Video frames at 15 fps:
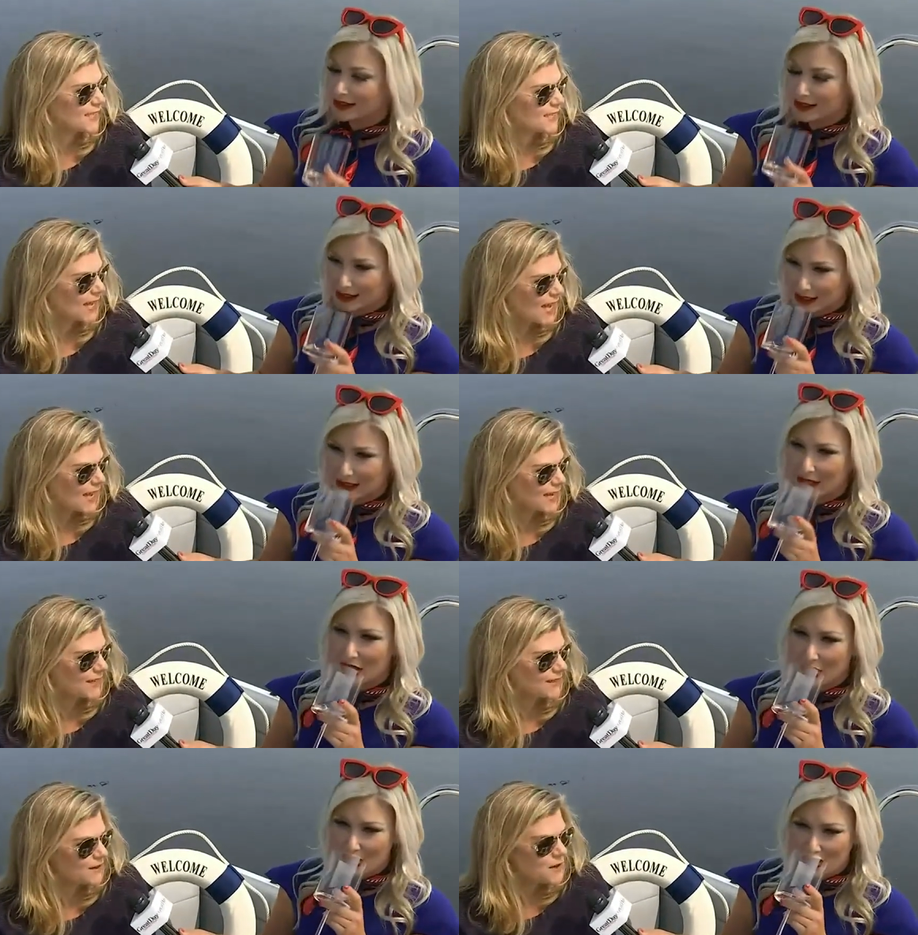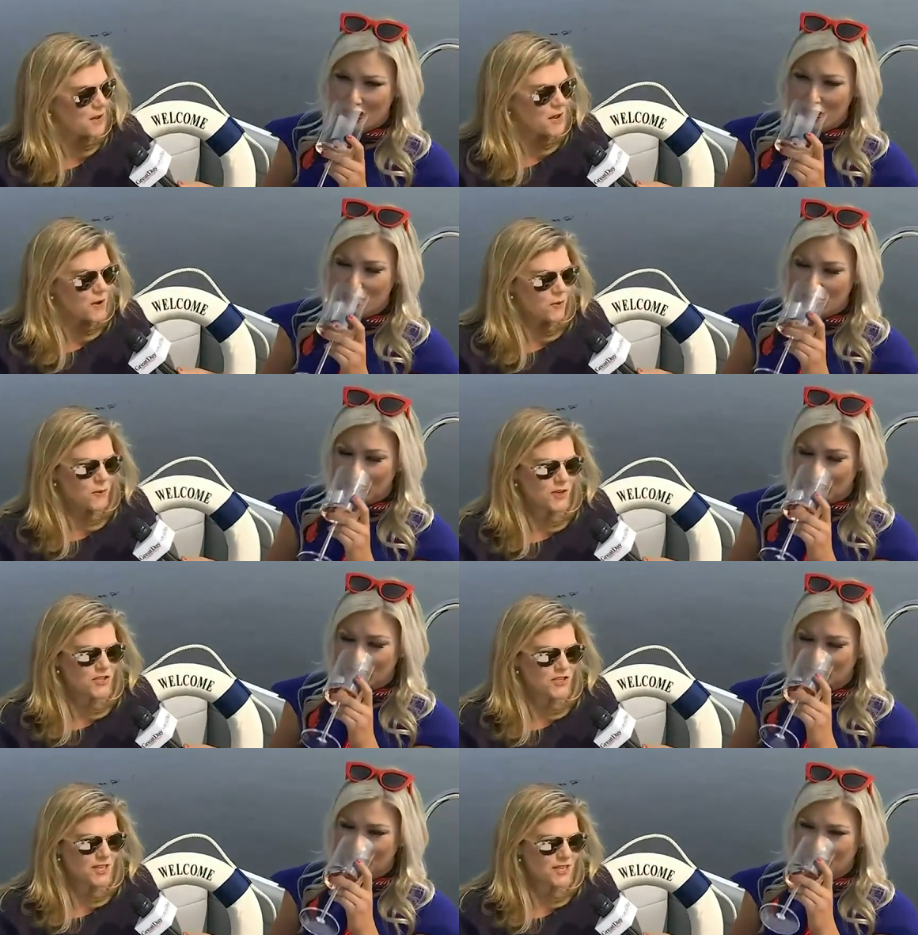Speaker 1: 9,
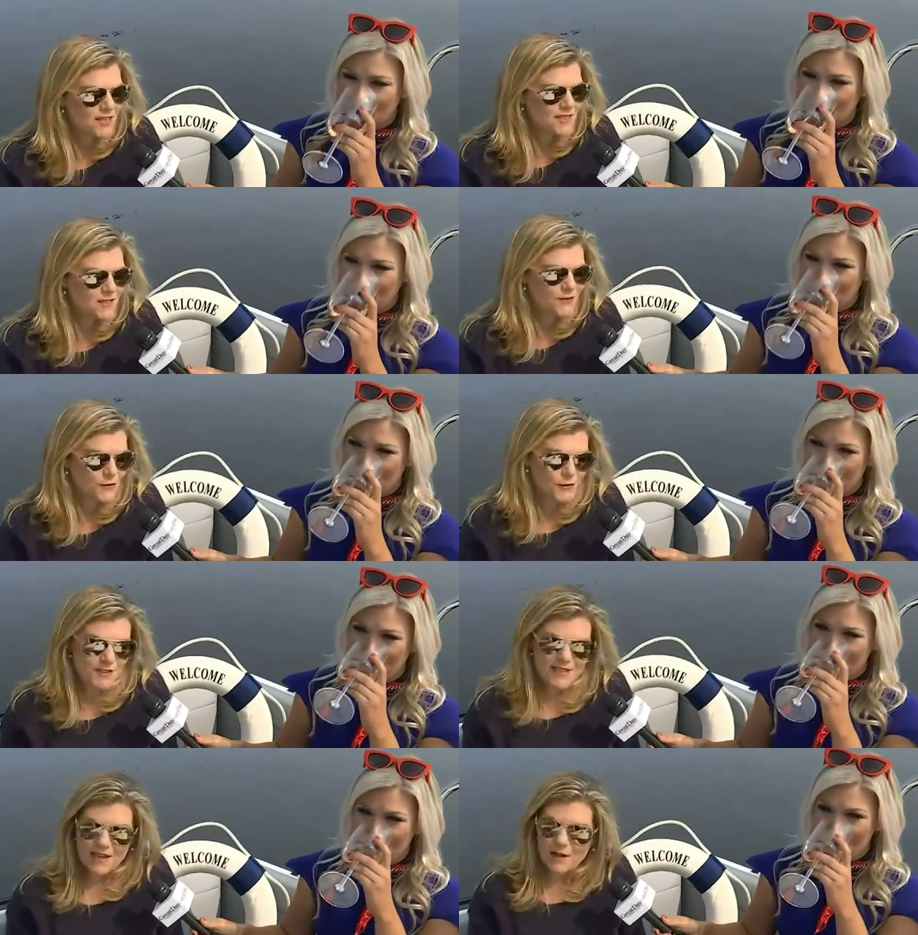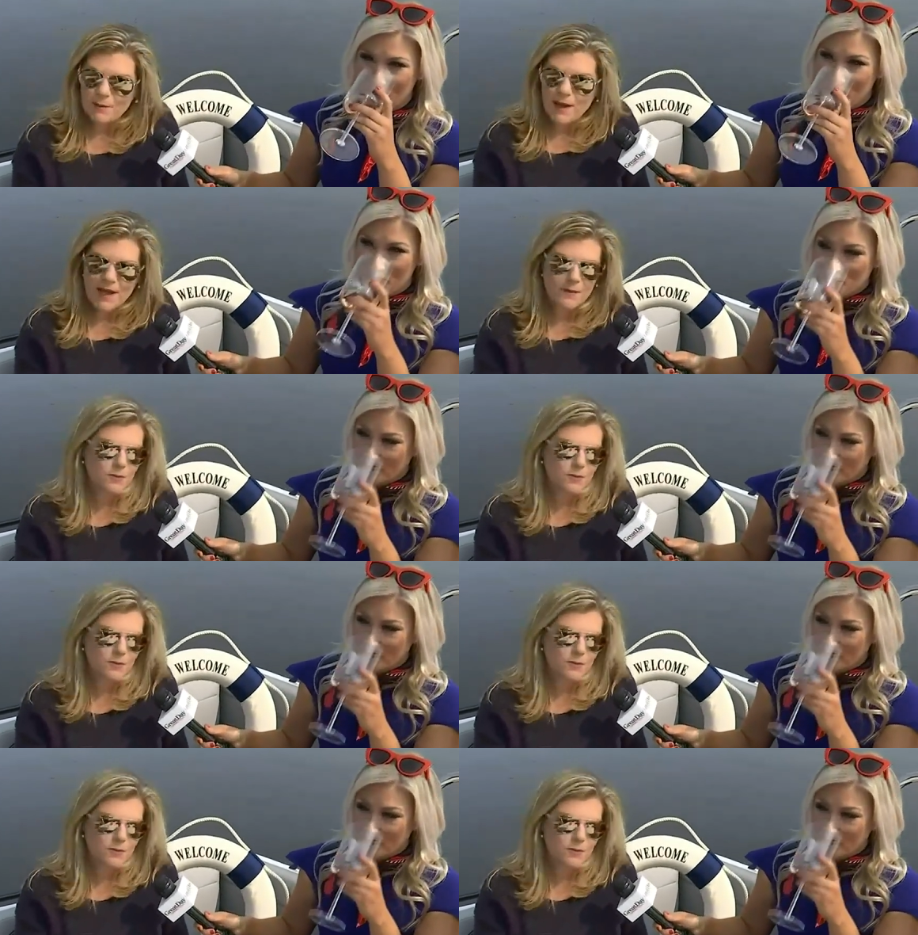which is for sale by